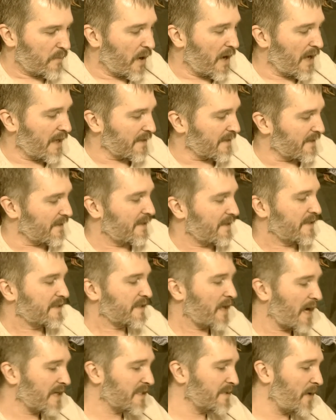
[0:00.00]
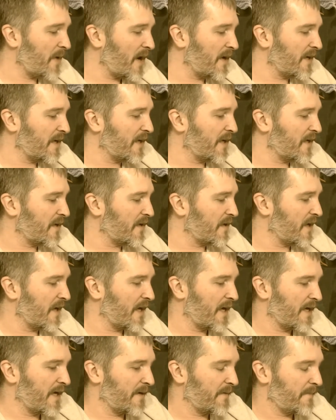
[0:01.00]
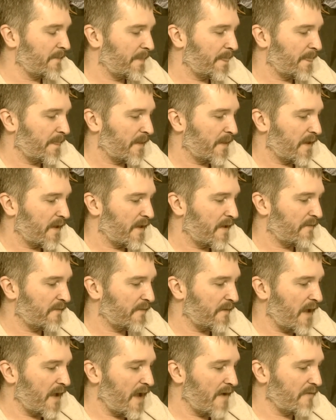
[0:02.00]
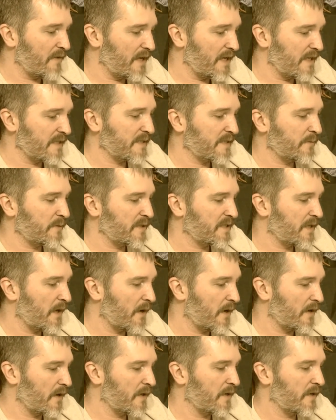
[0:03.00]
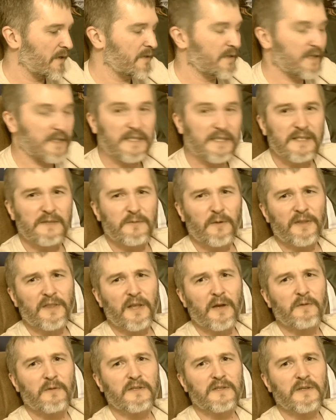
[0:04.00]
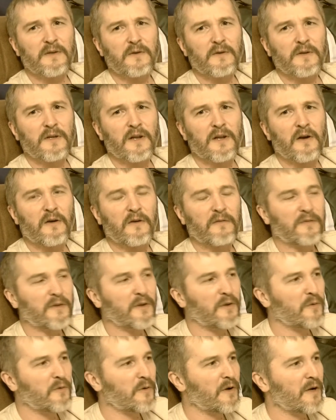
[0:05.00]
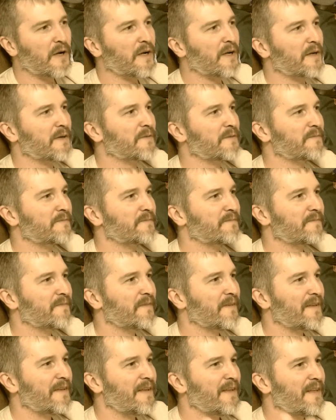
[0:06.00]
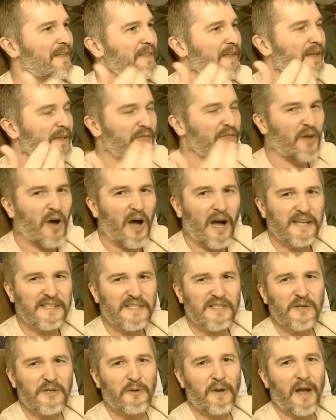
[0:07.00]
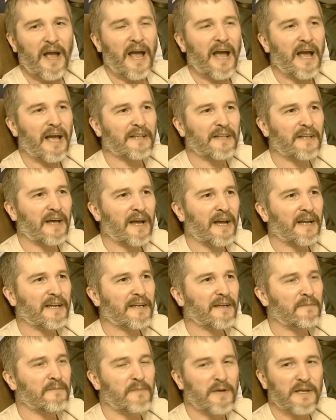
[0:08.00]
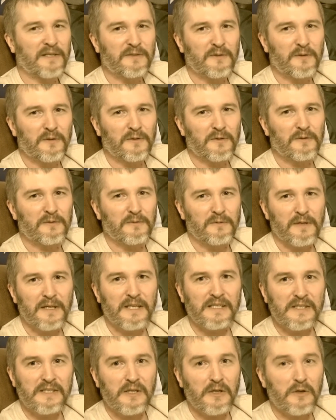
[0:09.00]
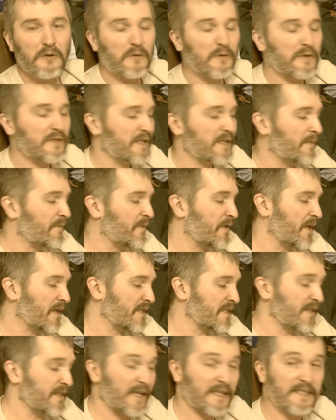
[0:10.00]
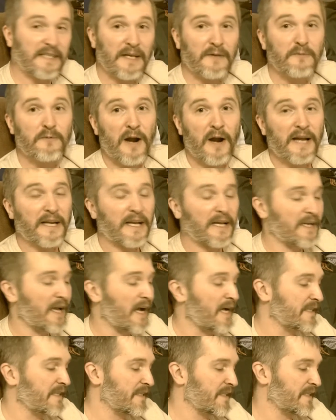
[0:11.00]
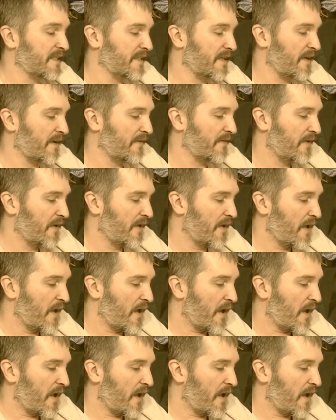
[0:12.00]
But talked about here, uh, if evidence was heard, because this is what they would do, you know, if you, uh, they thought you had like a mental issue or something. Like I said, they did recognize this stuff.